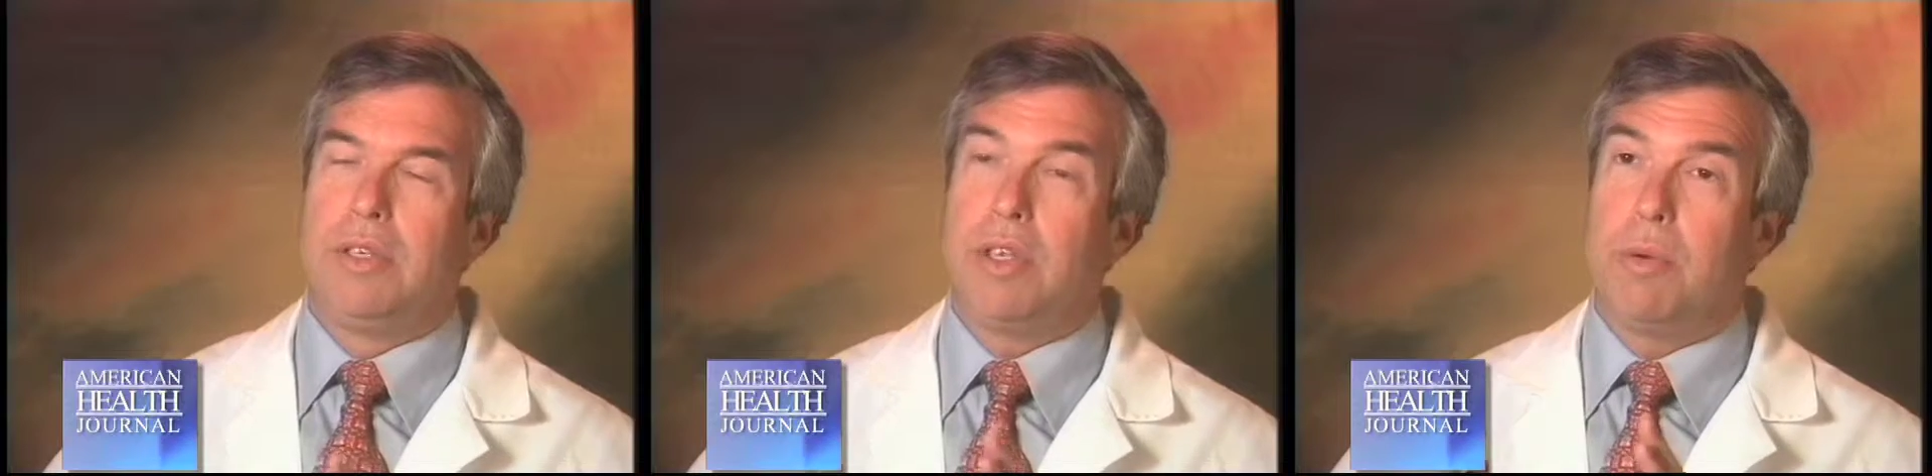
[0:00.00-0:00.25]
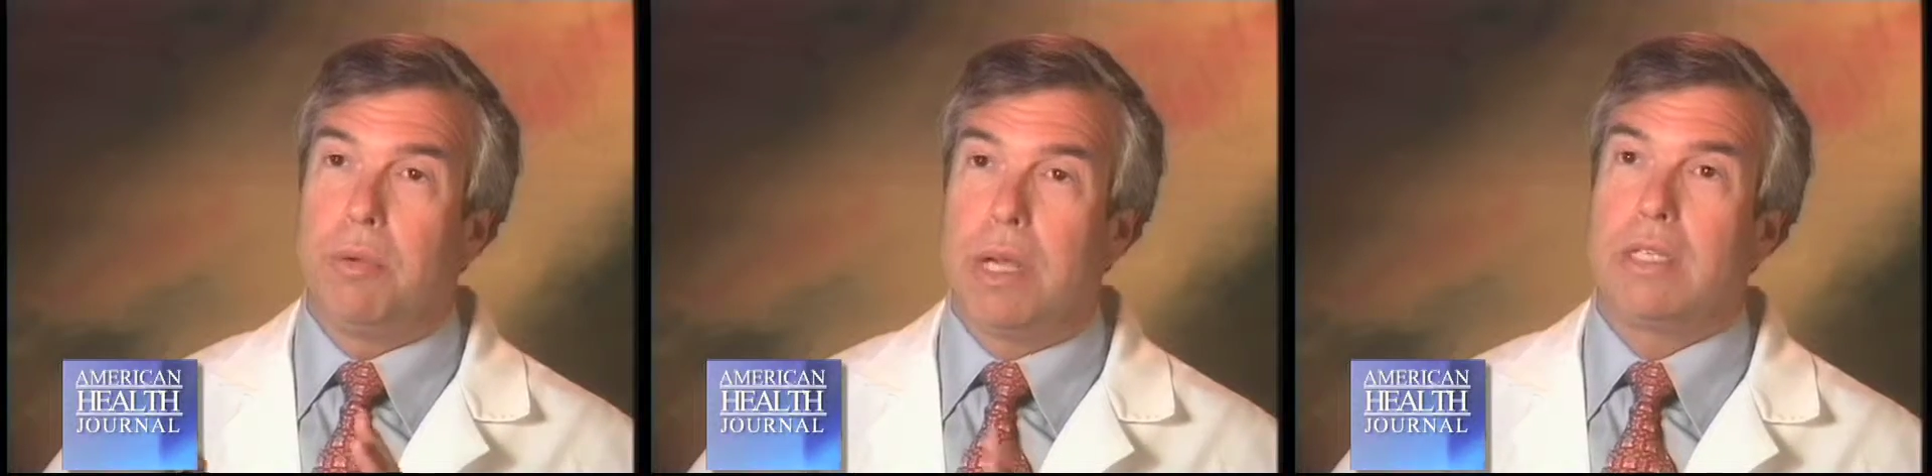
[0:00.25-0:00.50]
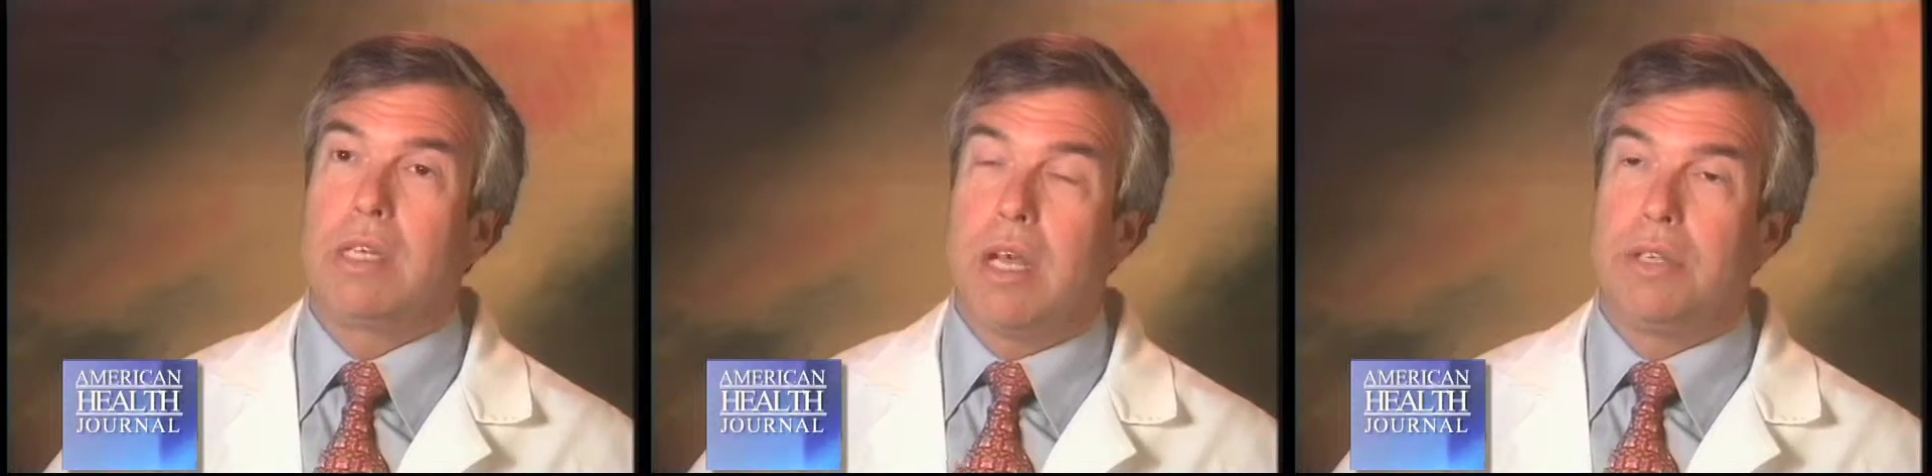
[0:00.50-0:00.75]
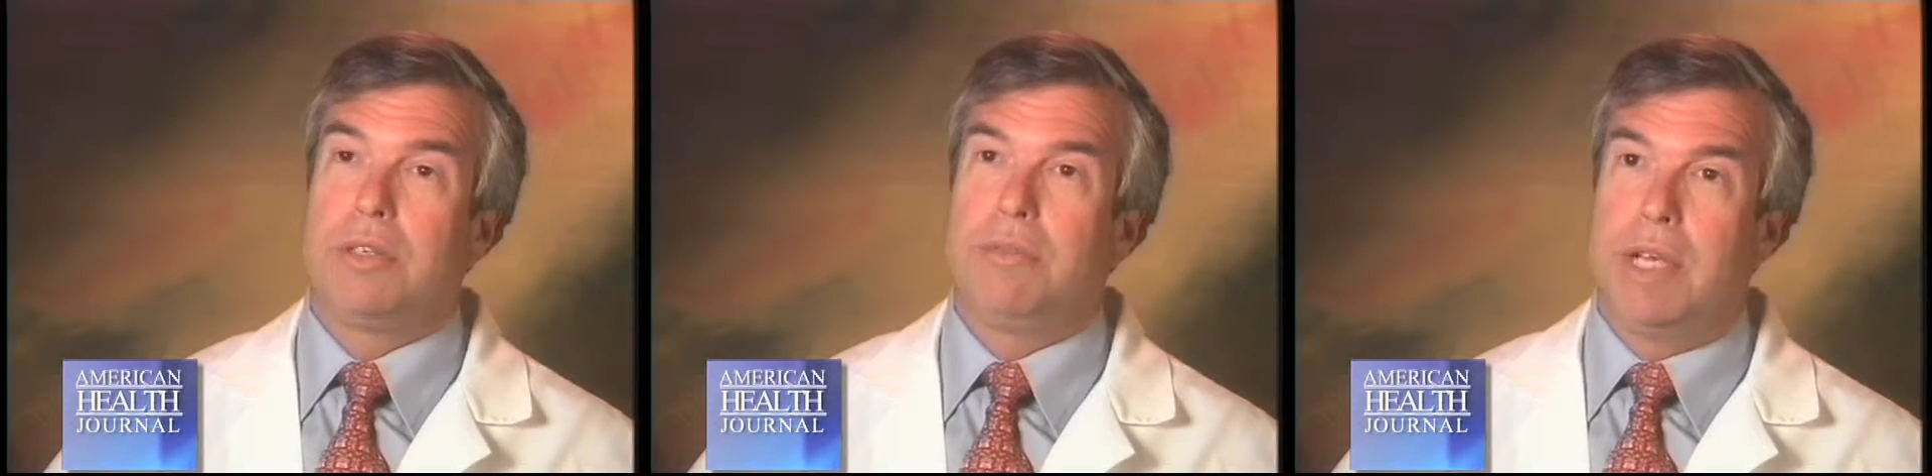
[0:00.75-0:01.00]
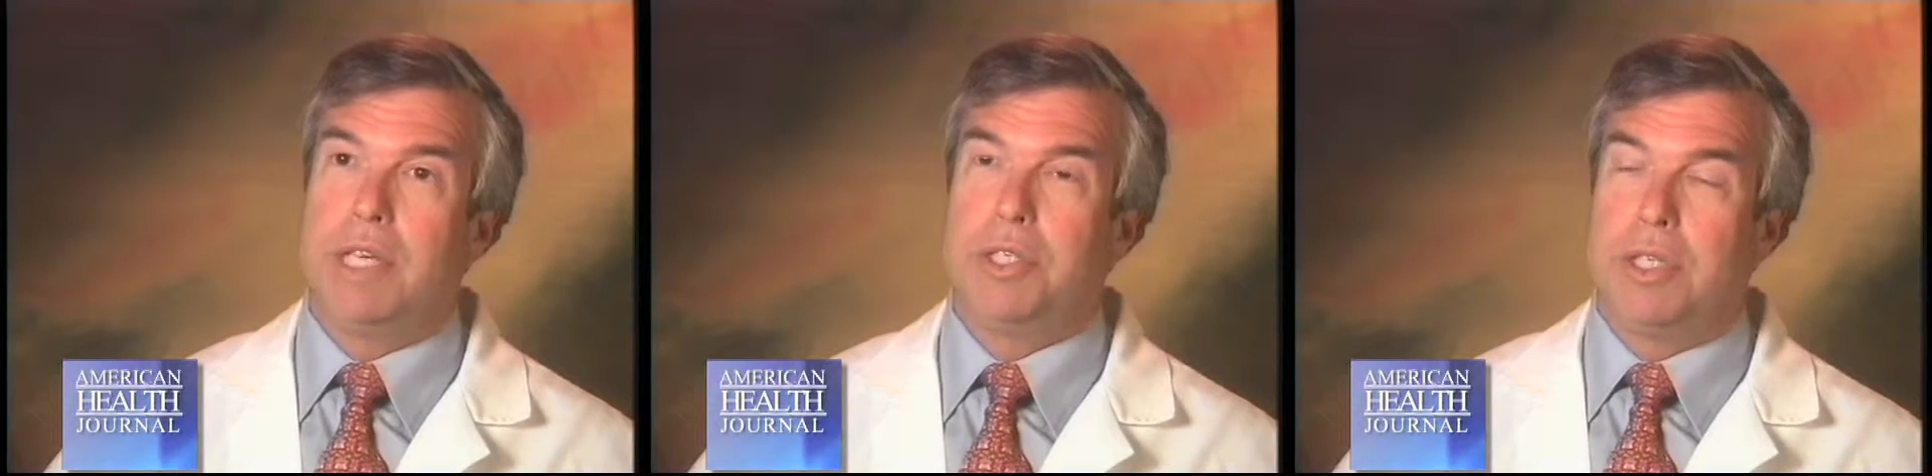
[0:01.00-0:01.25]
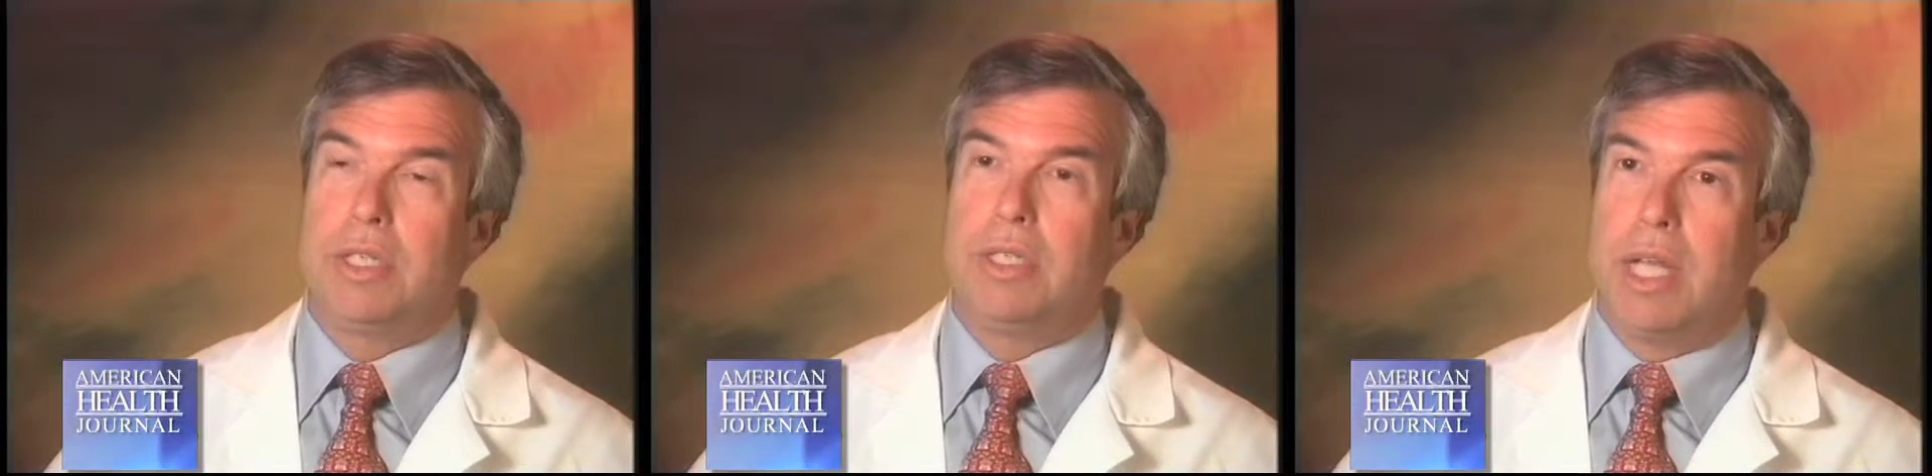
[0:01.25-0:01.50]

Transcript: So breast conservation is